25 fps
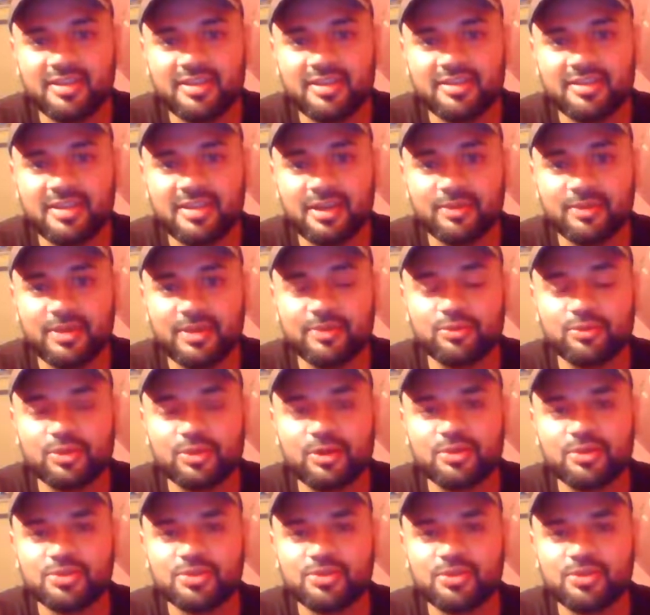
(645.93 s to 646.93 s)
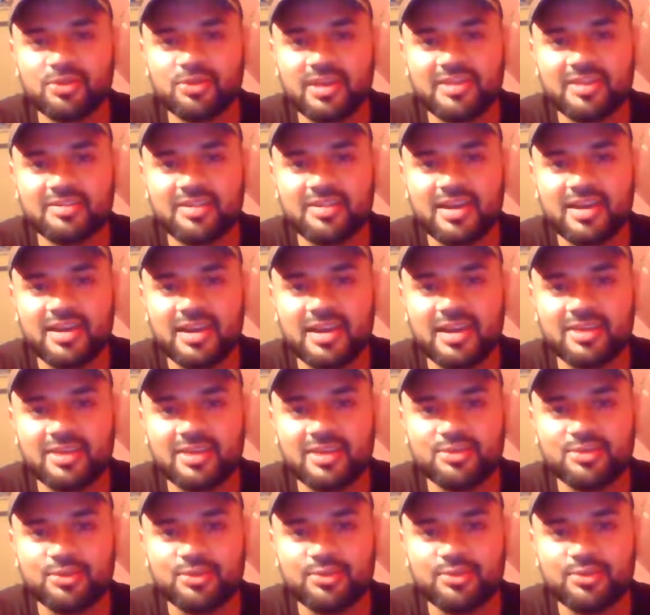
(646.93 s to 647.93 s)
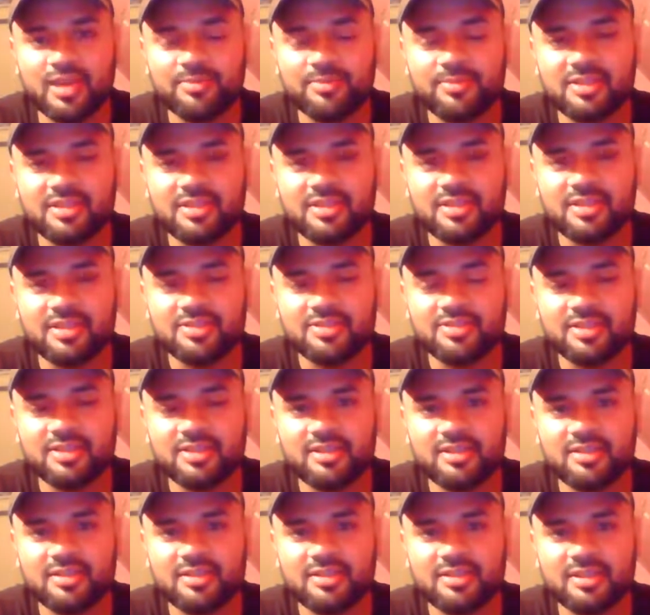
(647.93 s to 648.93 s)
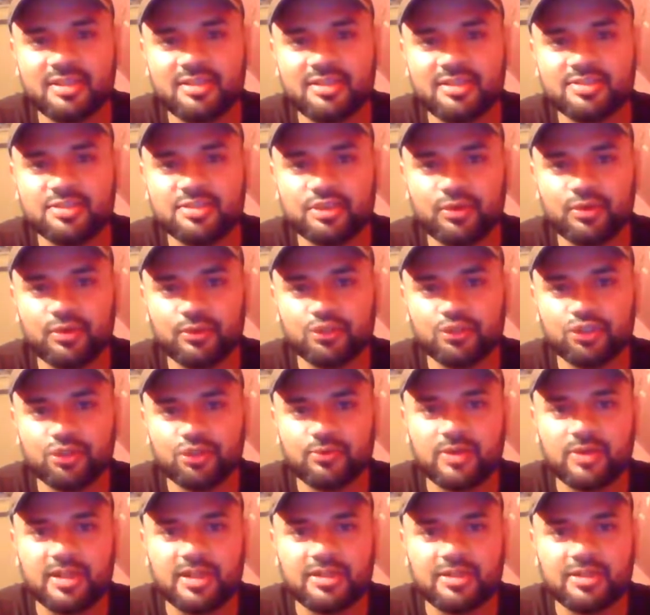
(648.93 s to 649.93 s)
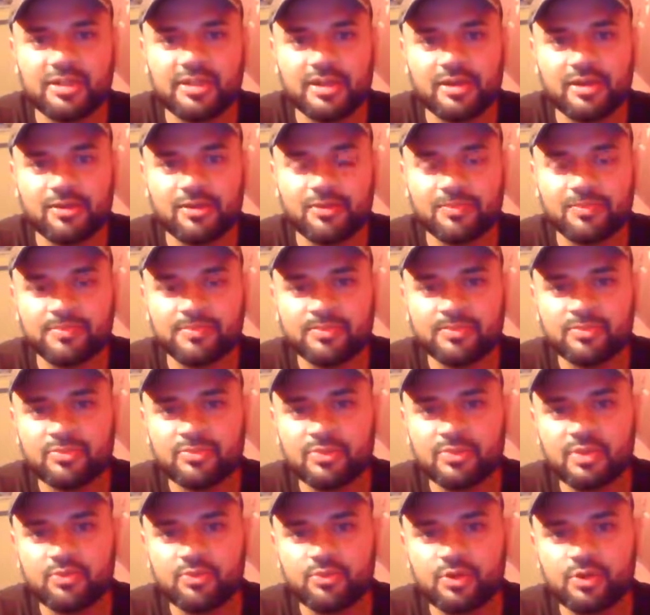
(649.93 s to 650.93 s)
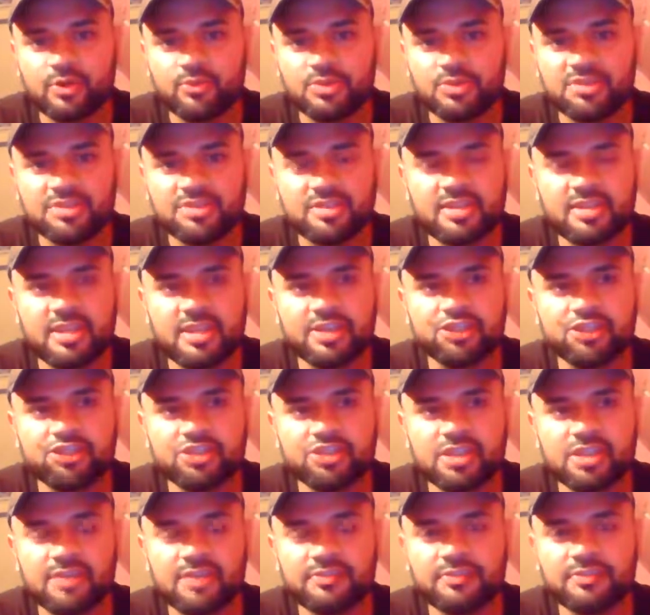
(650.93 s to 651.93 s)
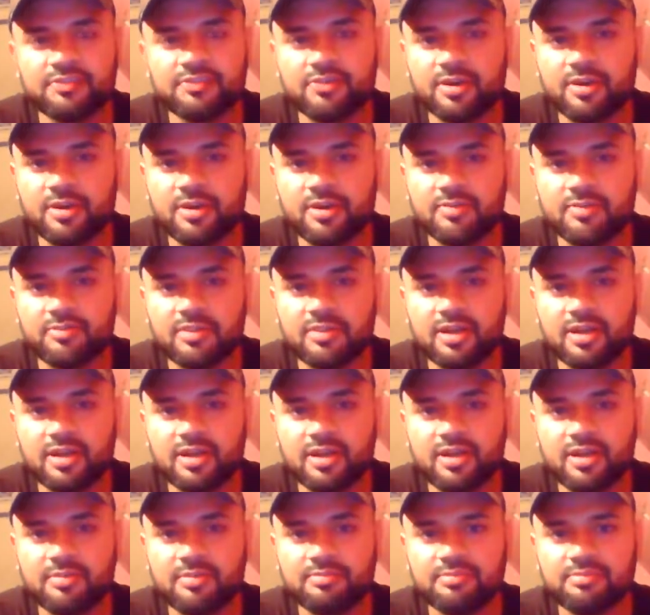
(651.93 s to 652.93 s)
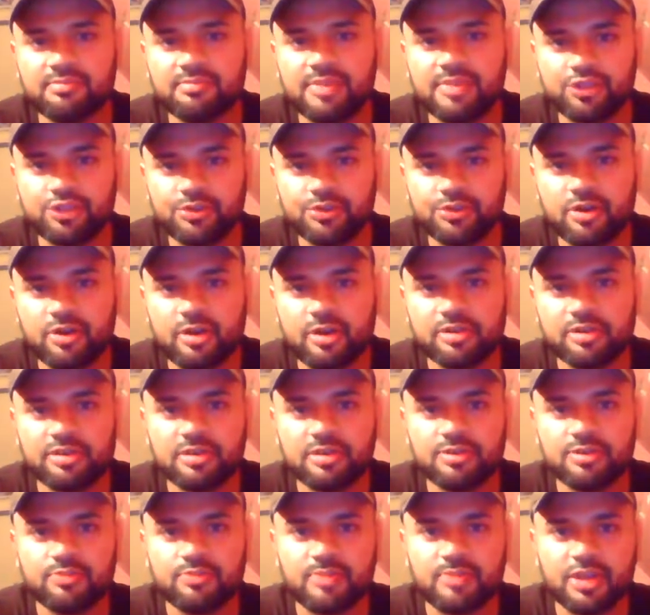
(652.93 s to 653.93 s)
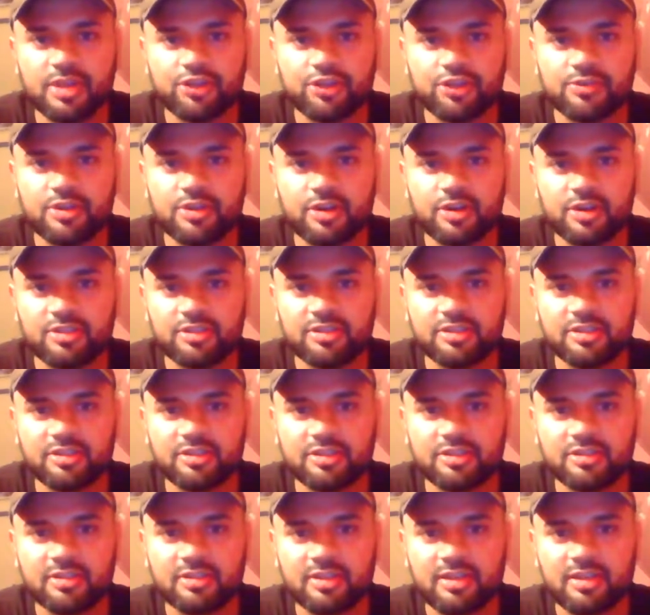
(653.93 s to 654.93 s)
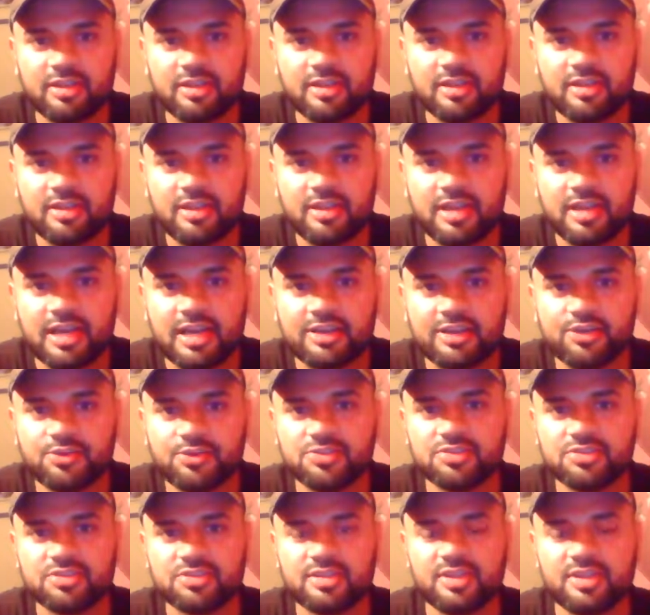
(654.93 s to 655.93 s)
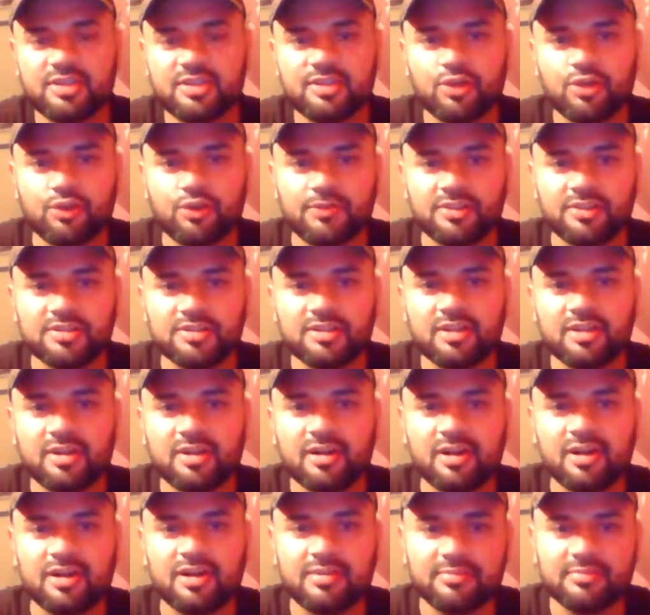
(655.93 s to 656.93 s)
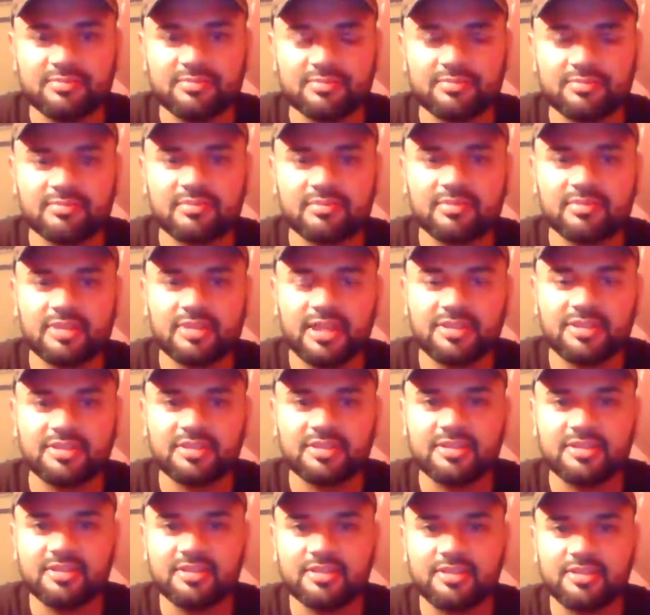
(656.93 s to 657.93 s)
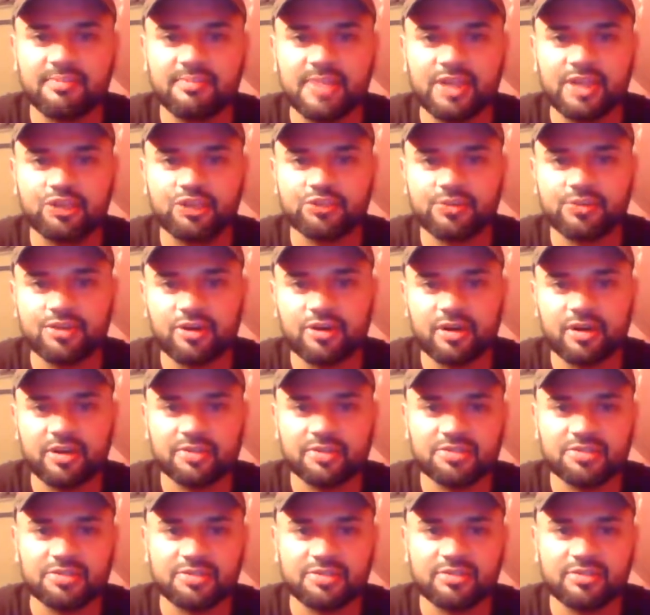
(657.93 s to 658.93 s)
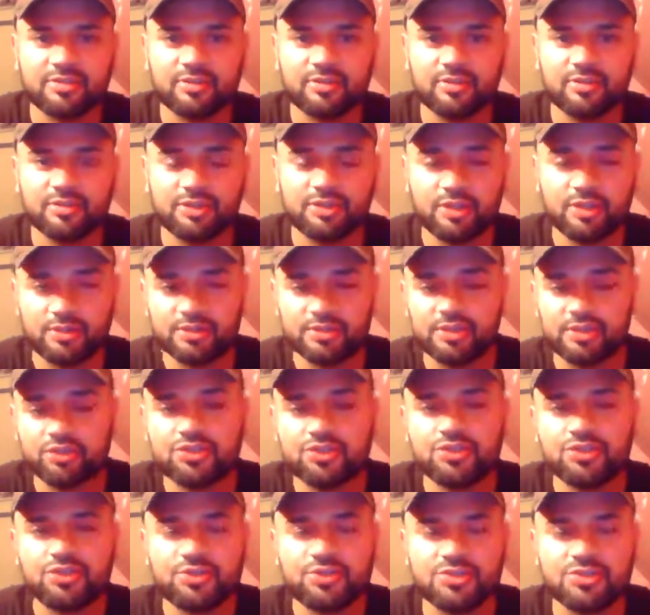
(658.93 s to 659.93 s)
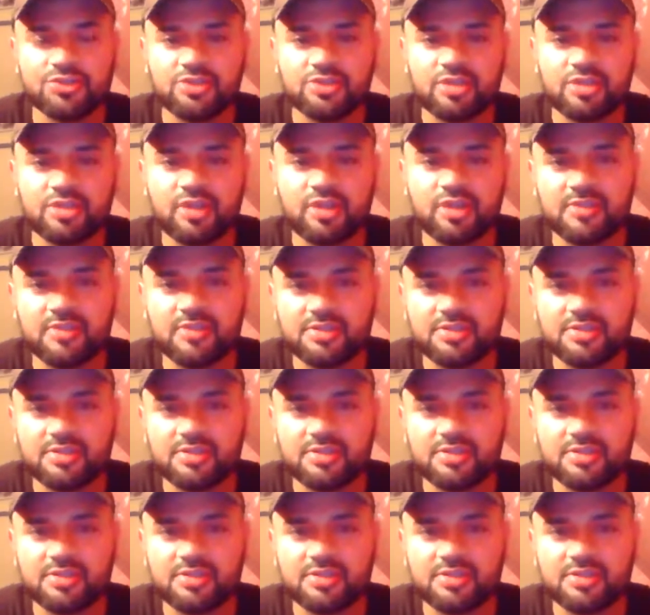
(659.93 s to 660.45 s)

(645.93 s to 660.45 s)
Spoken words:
Now, I would also like to ask you, Gabby, is in this culture right now, where we see a shift from patriarchy to matriarchy, how do you see over time, like the matriarchs, or such as yourself as